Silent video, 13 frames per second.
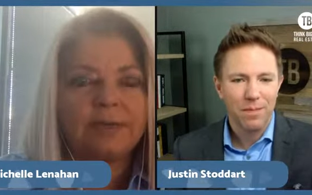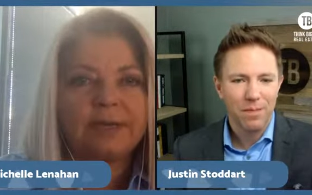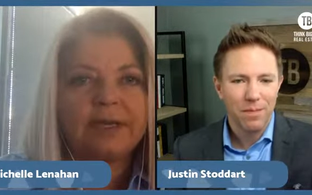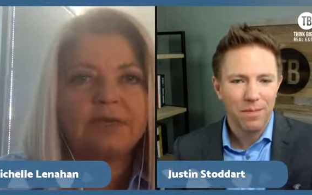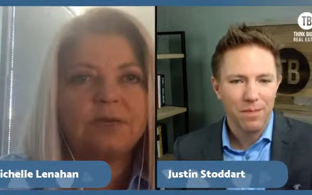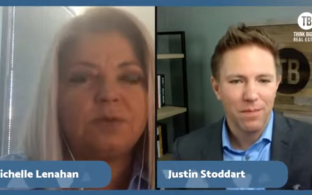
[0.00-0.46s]

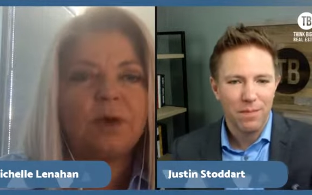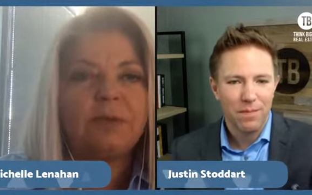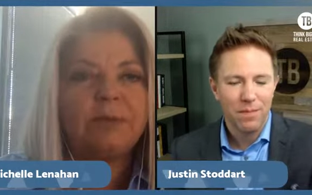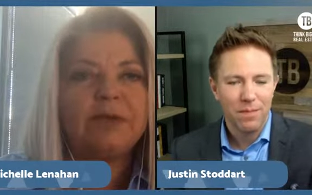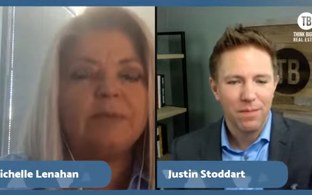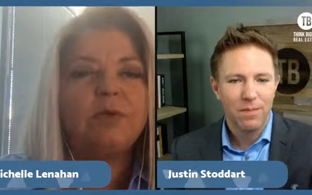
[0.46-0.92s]
Speaker 1: because what
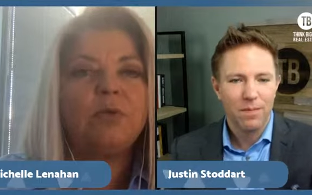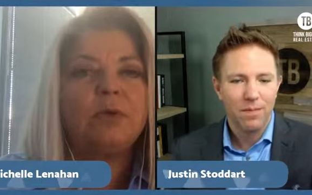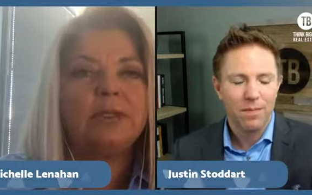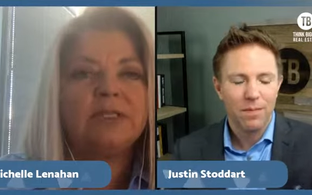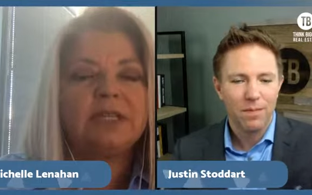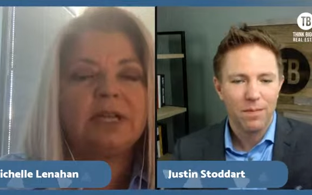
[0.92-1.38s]
people
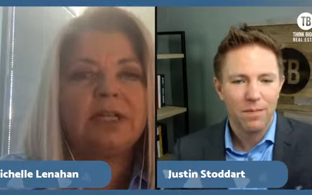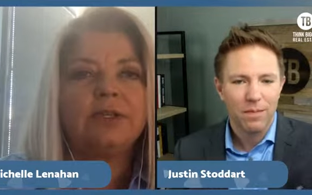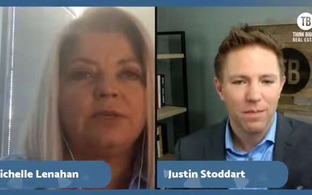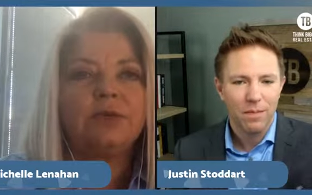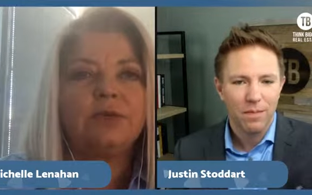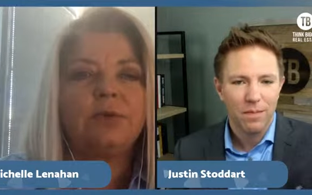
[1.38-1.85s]
will tell
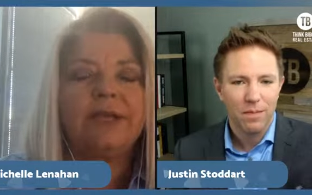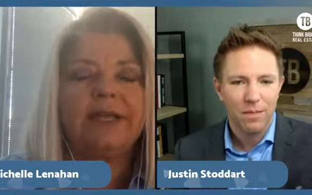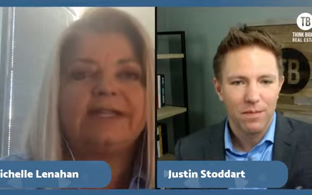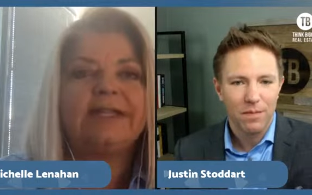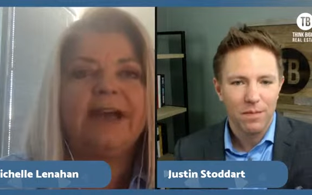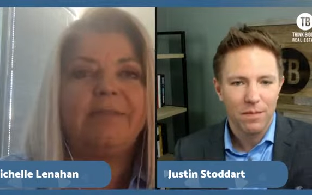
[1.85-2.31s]
you,
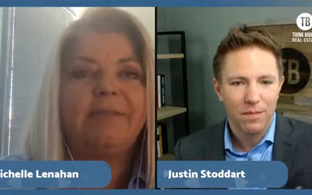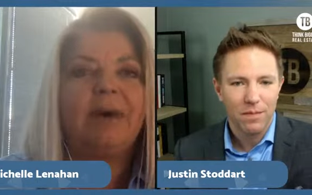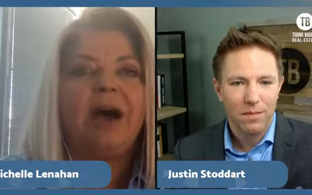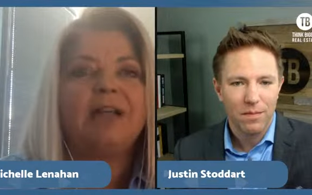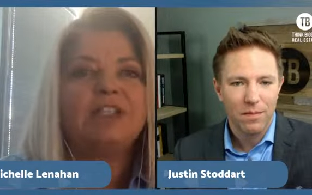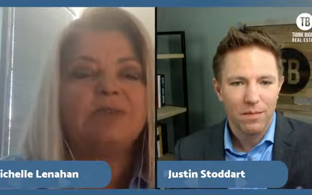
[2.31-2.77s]
it's not
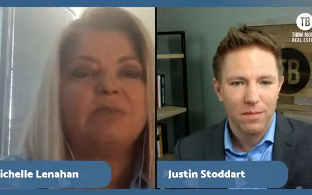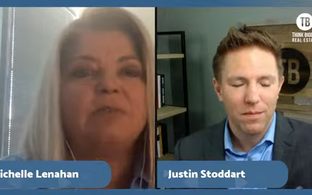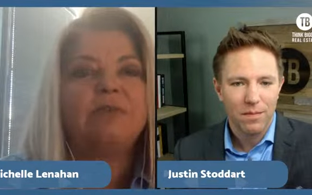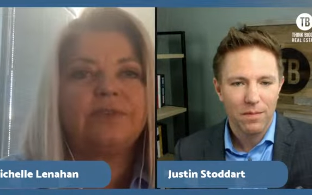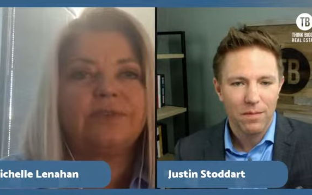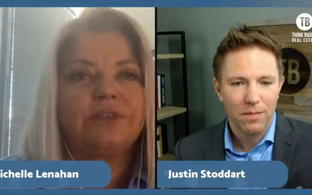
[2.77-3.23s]

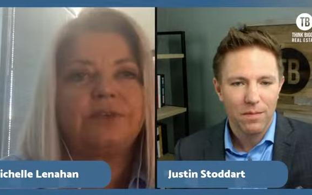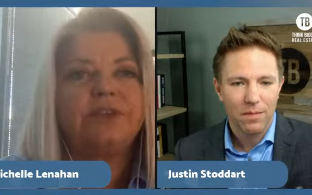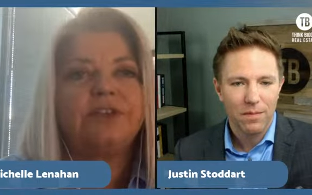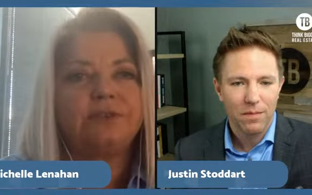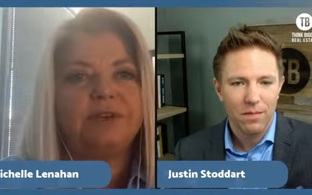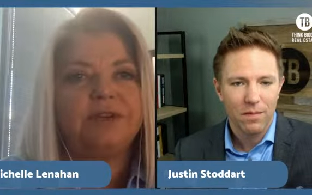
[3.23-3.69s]
possible for you
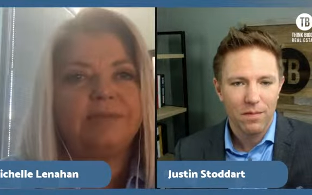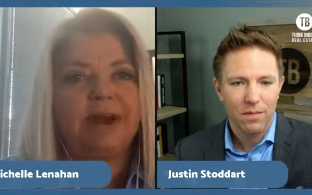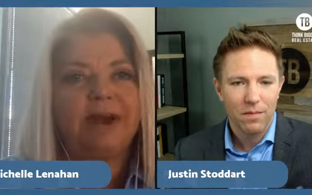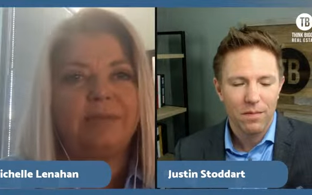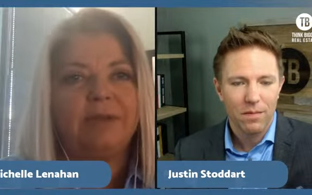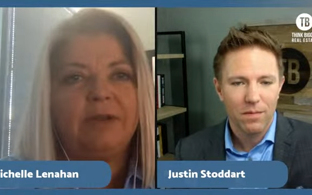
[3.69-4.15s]
to dream
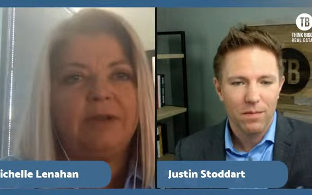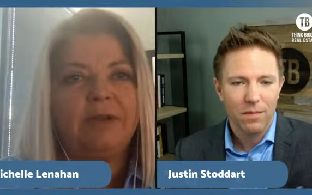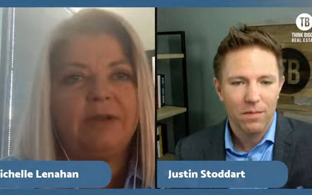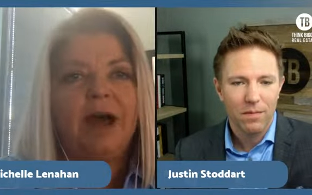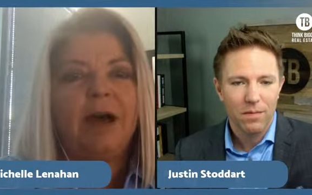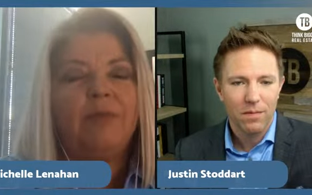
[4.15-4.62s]
up.
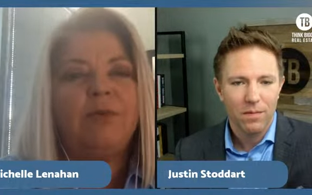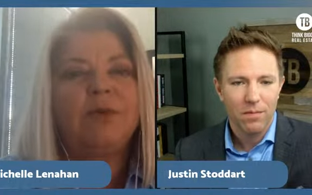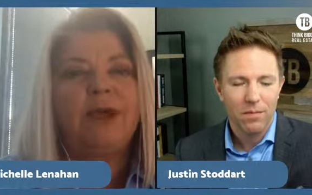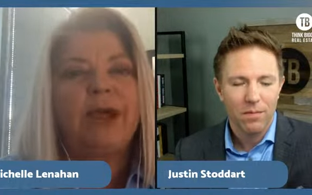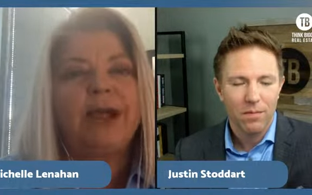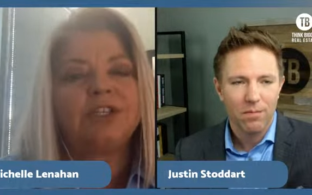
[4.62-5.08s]
Um, we
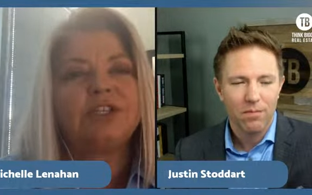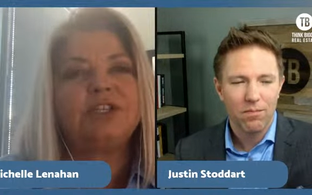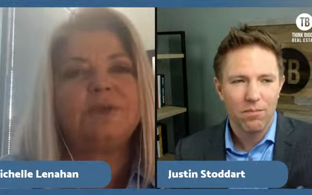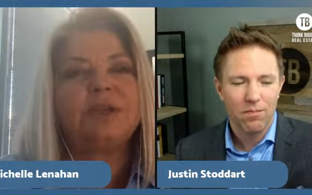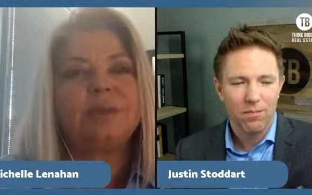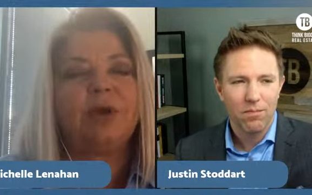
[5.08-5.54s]
were actually
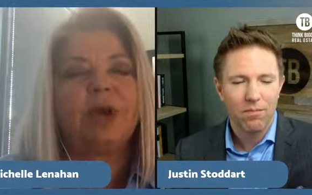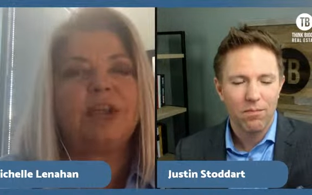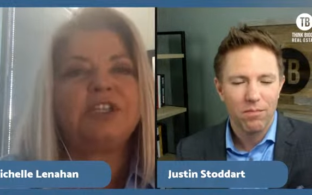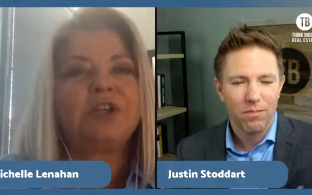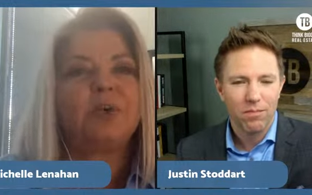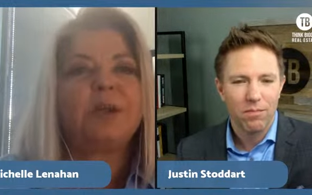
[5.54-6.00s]
doing a
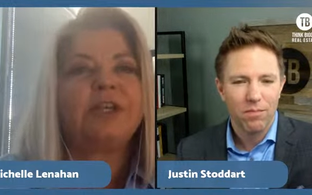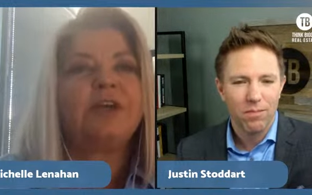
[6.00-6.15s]
project where we had